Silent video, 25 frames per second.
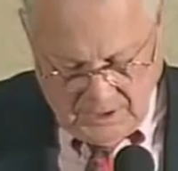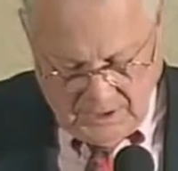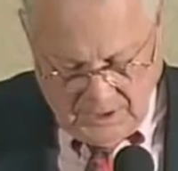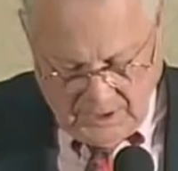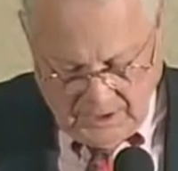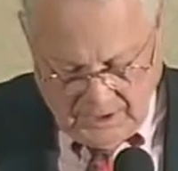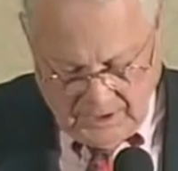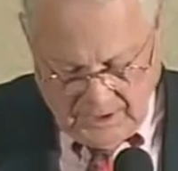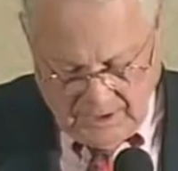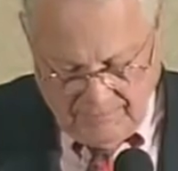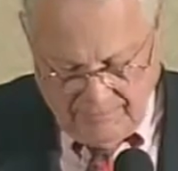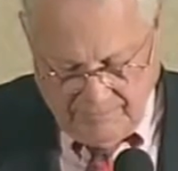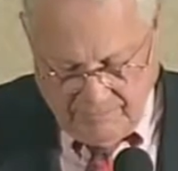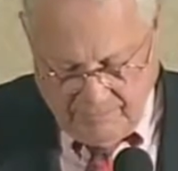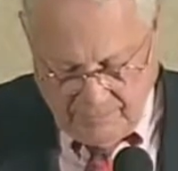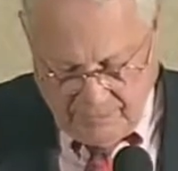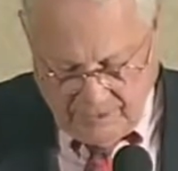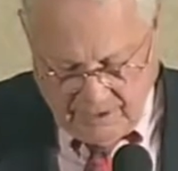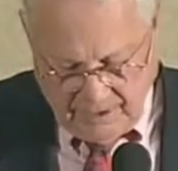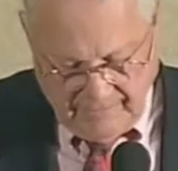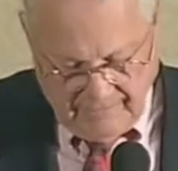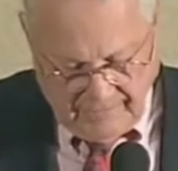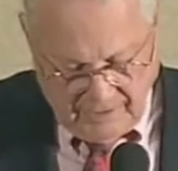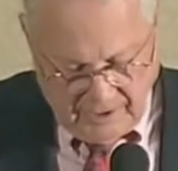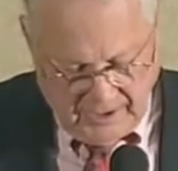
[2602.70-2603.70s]
Uh, um,
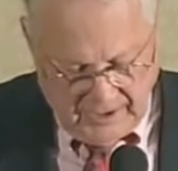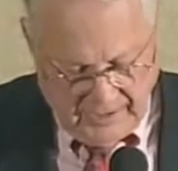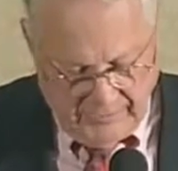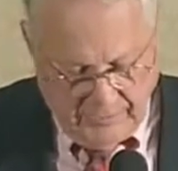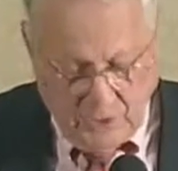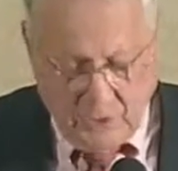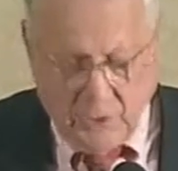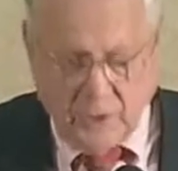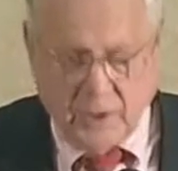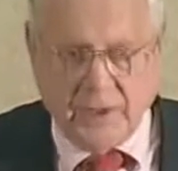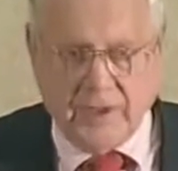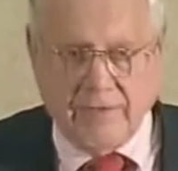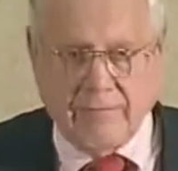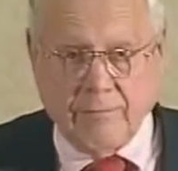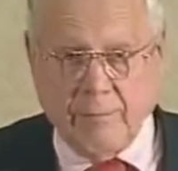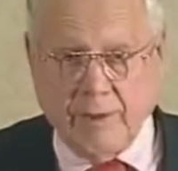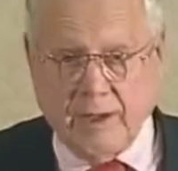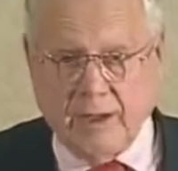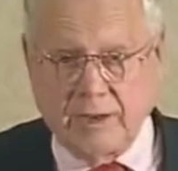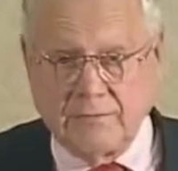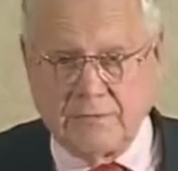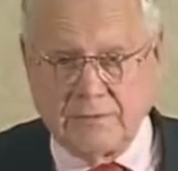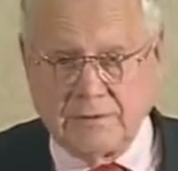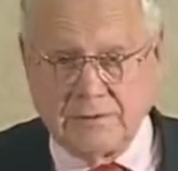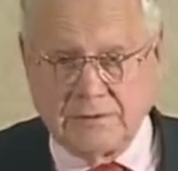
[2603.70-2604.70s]
I have a lot, I only have
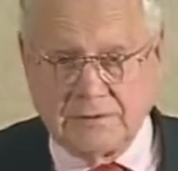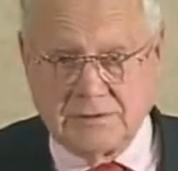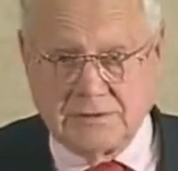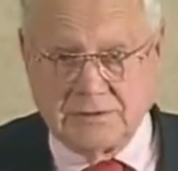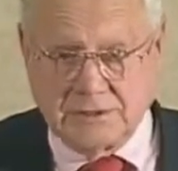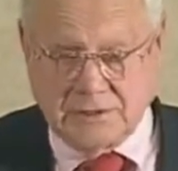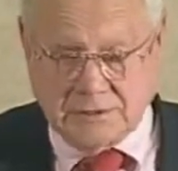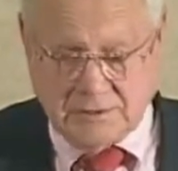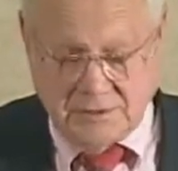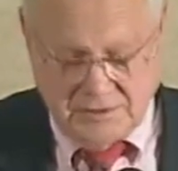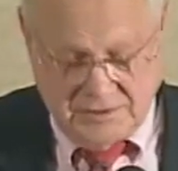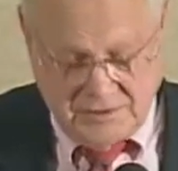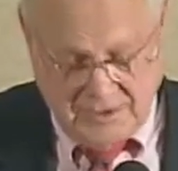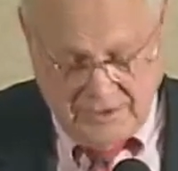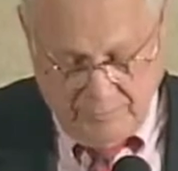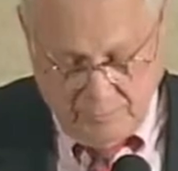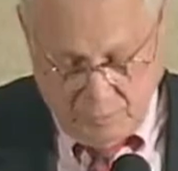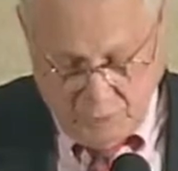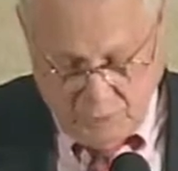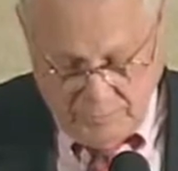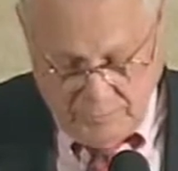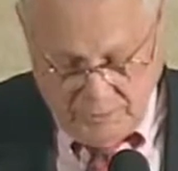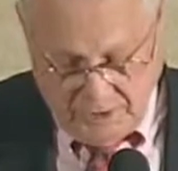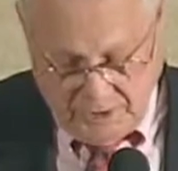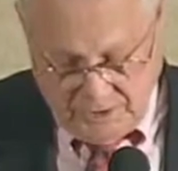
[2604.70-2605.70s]
about six or seven
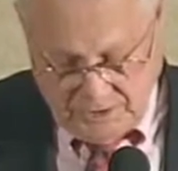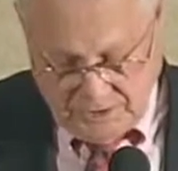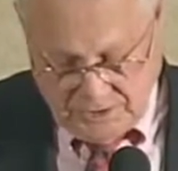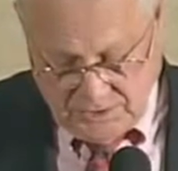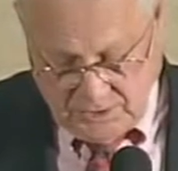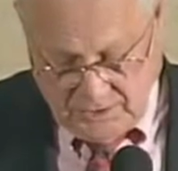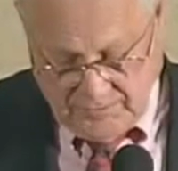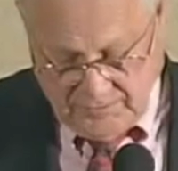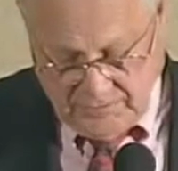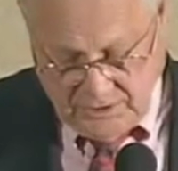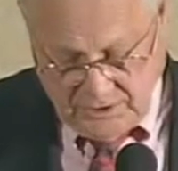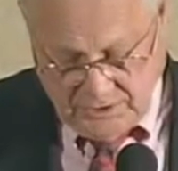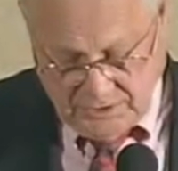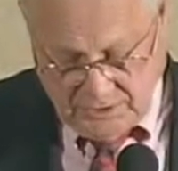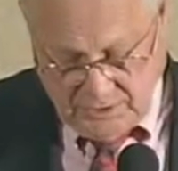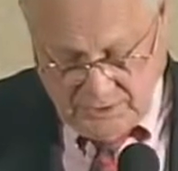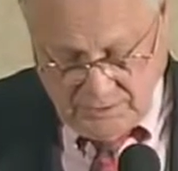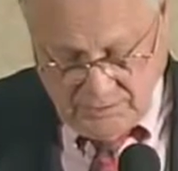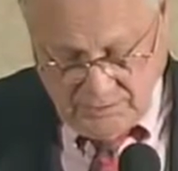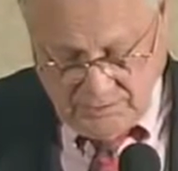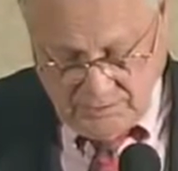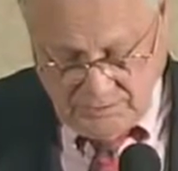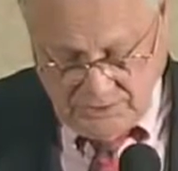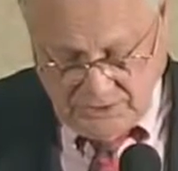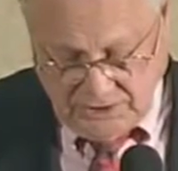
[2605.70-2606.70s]
more minutes, so I've got to
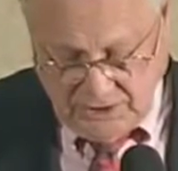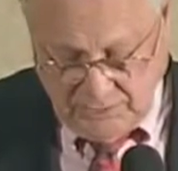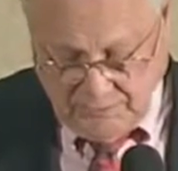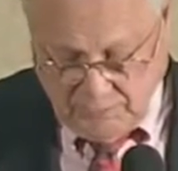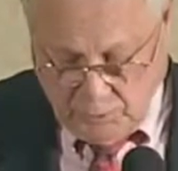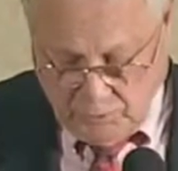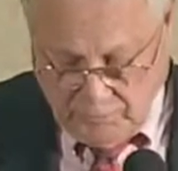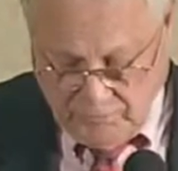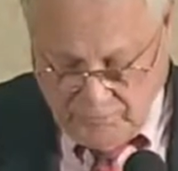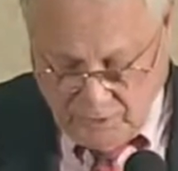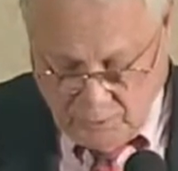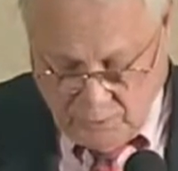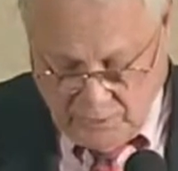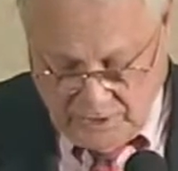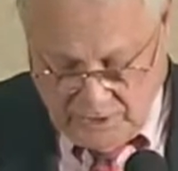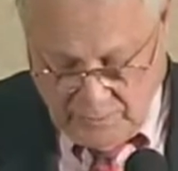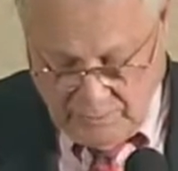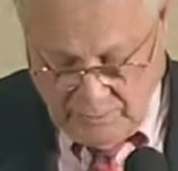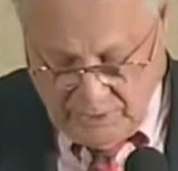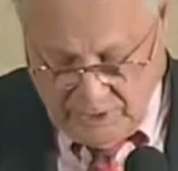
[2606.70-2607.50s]
skip over quite a